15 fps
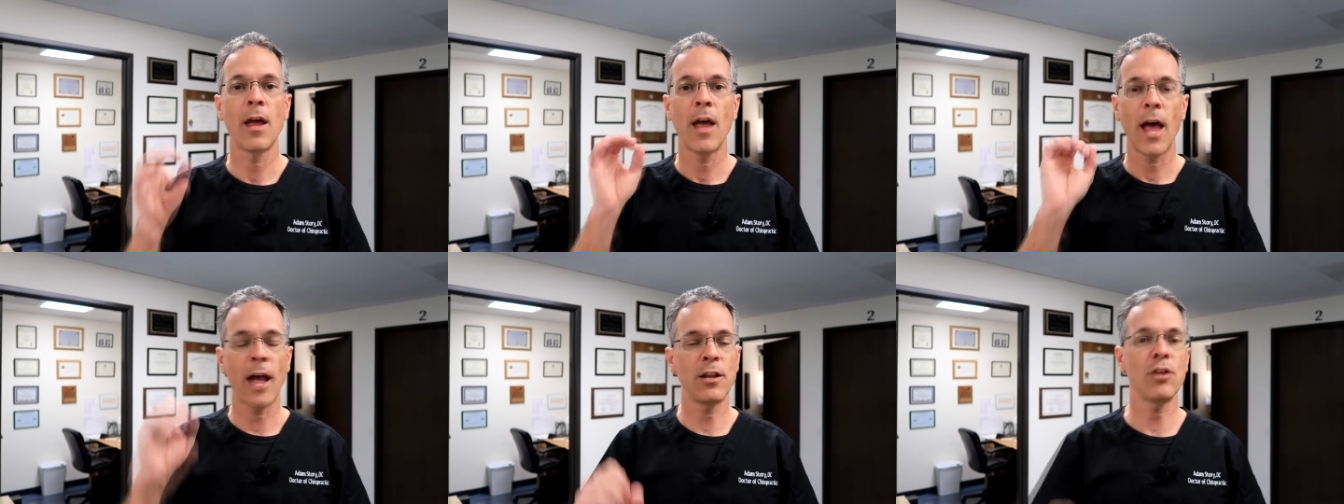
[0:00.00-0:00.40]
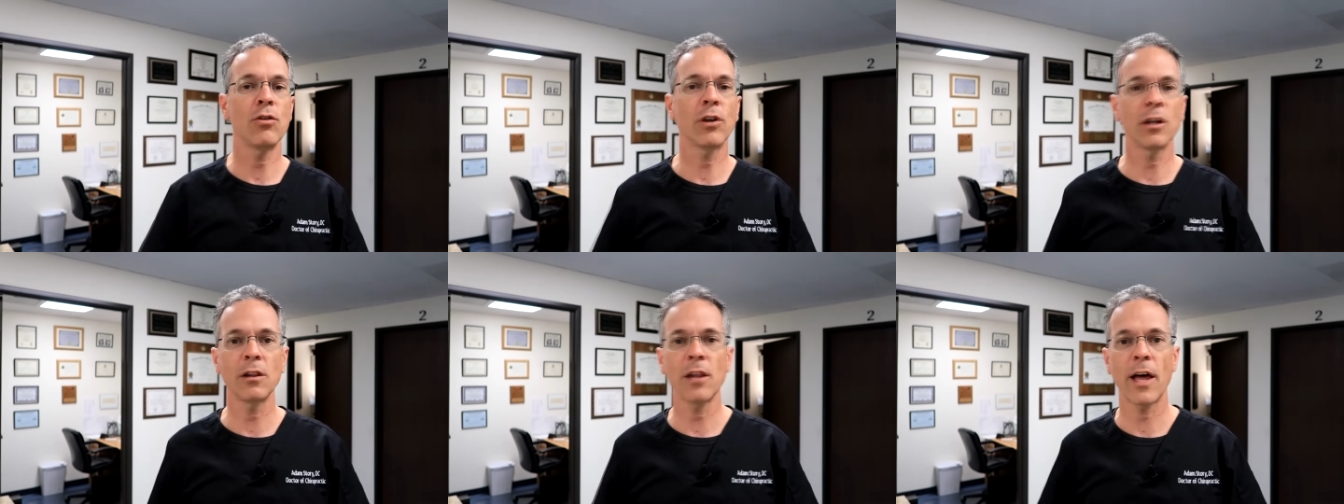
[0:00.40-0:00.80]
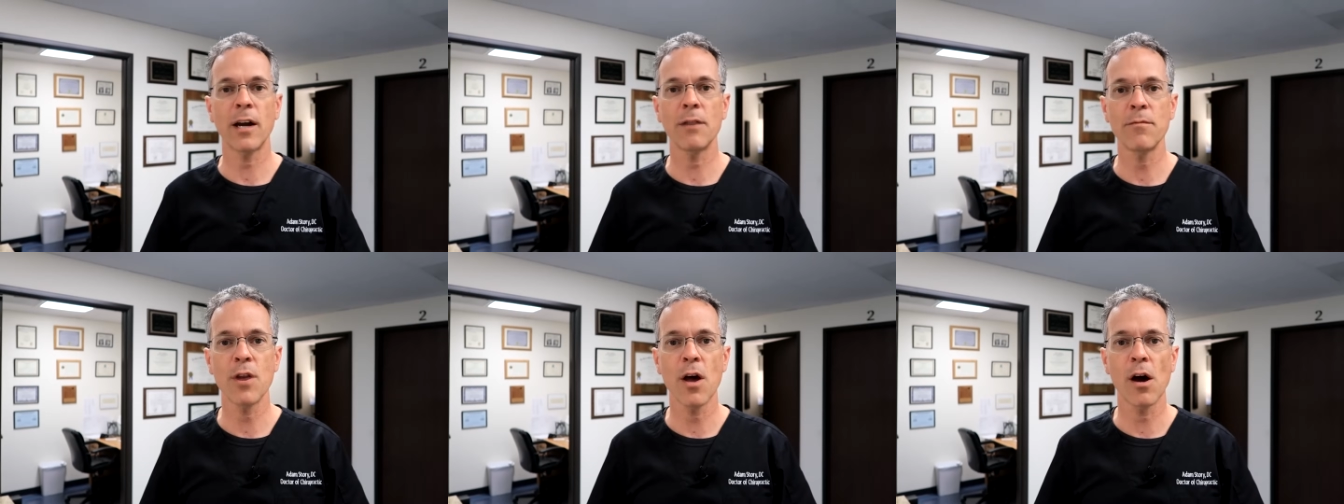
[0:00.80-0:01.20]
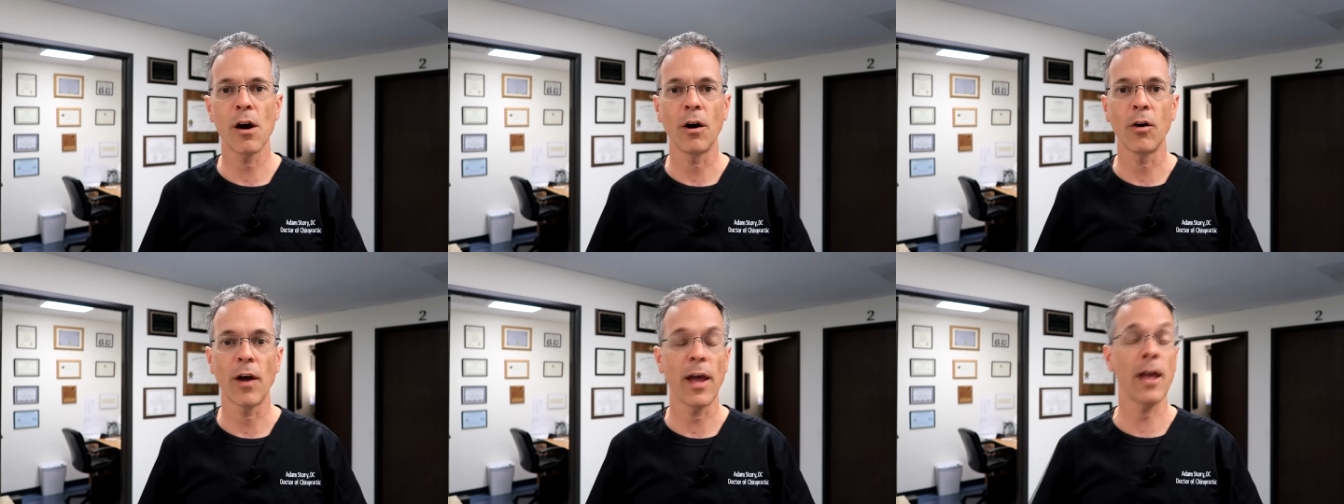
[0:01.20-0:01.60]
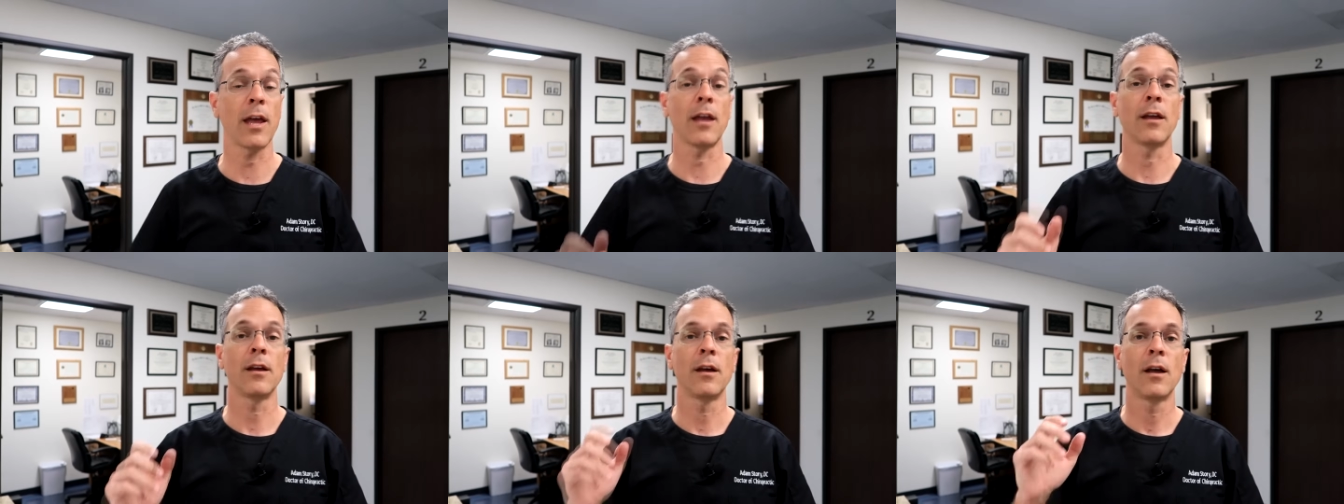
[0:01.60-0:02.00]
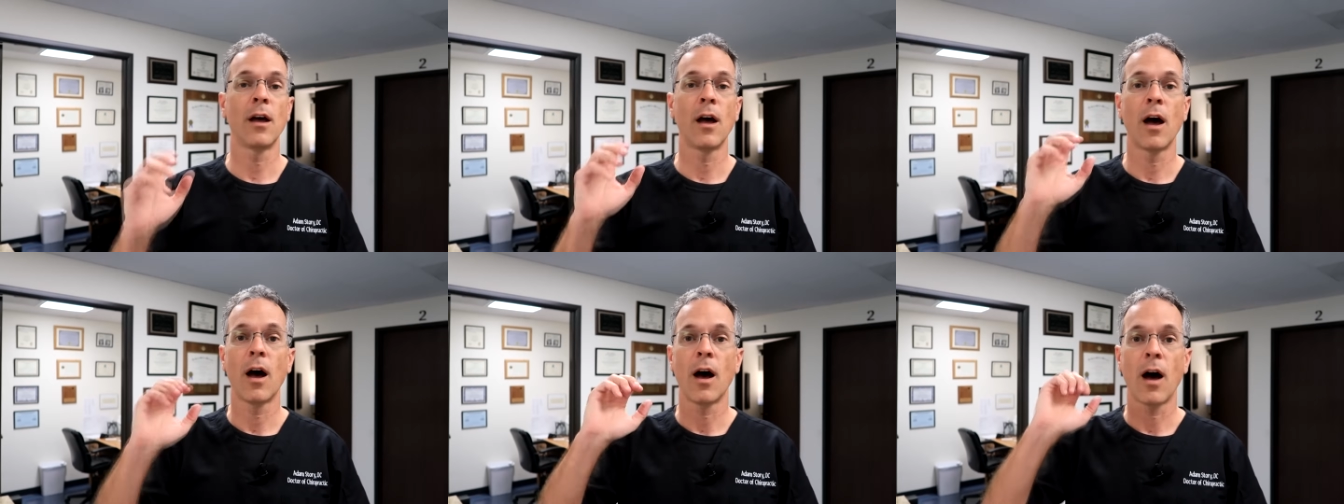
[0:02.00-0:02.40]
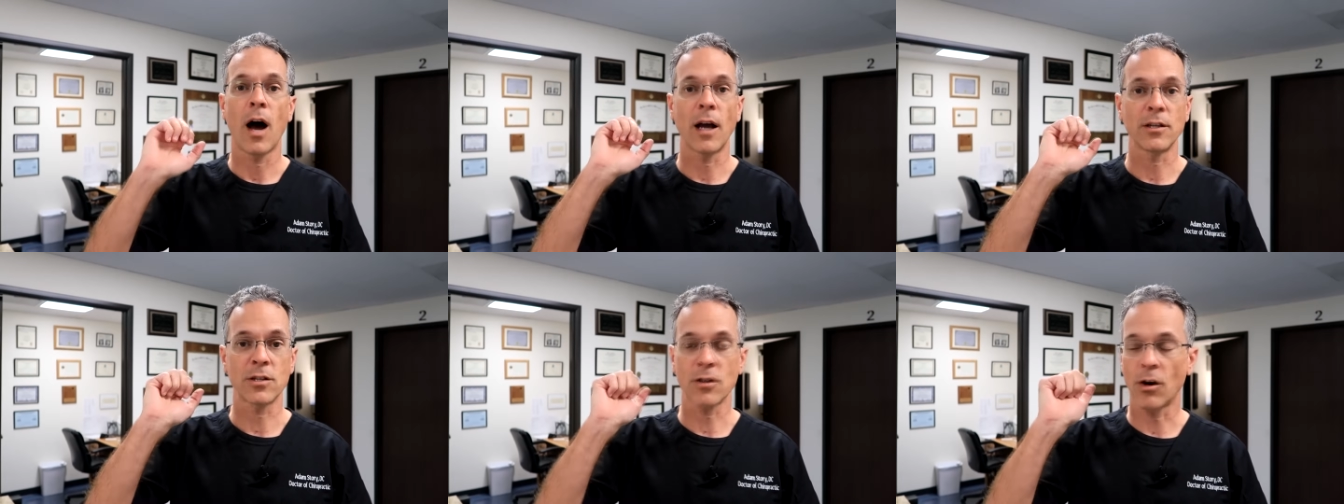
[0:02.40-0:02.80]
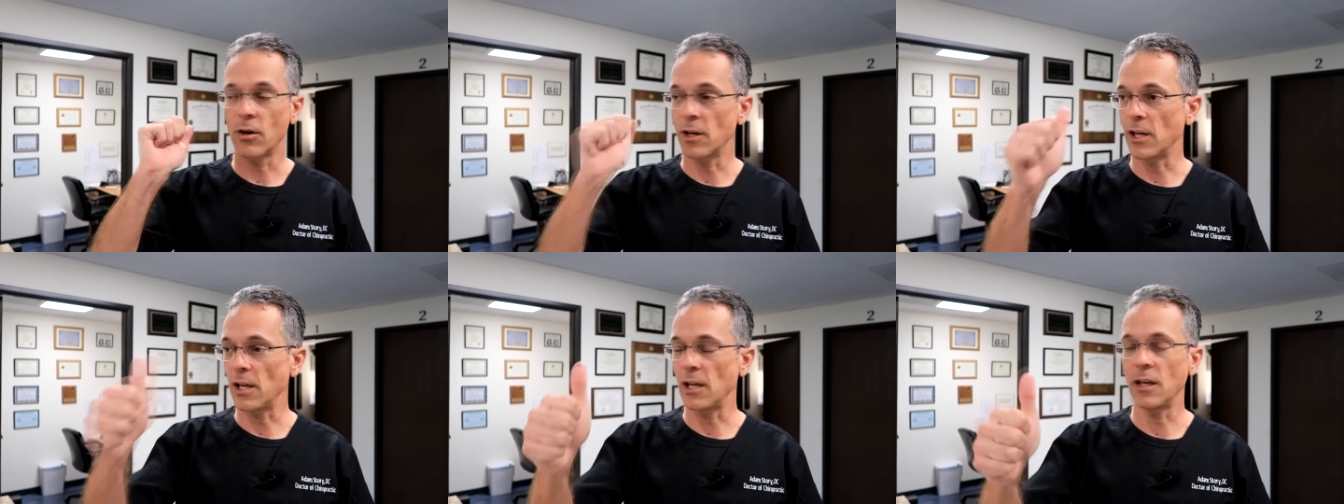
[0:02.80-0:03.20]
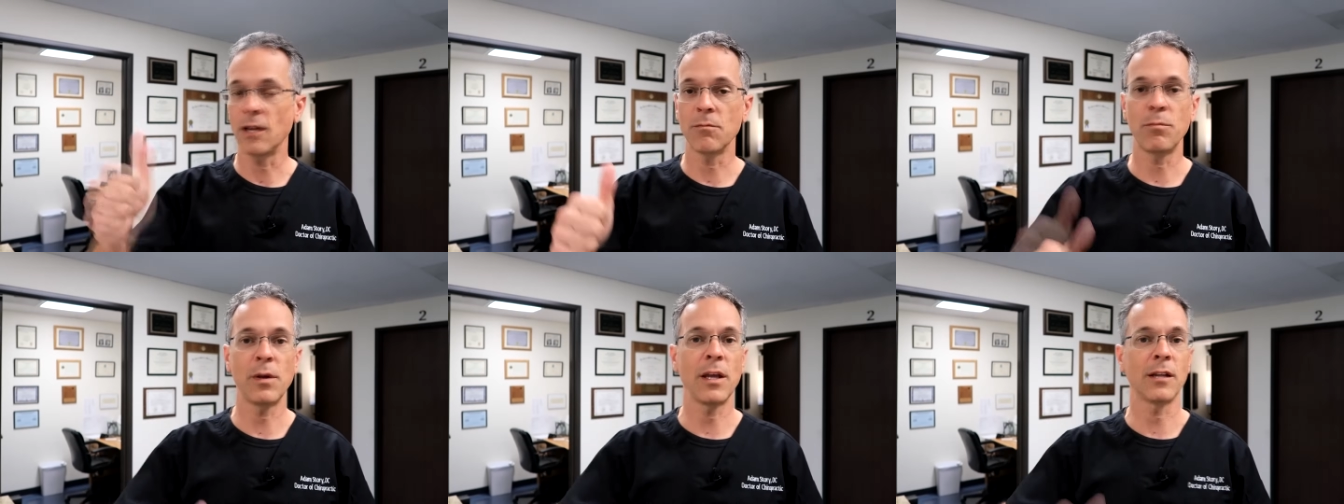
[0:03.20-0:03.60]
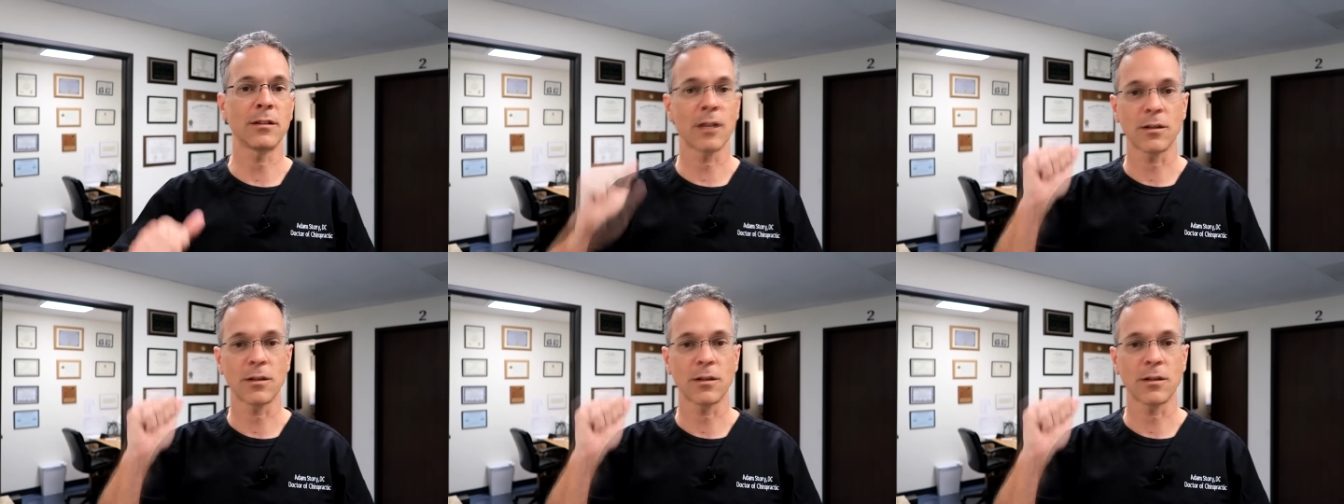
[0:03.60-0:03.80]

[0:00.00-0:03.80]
And you can let them know, hey, I started eating beets.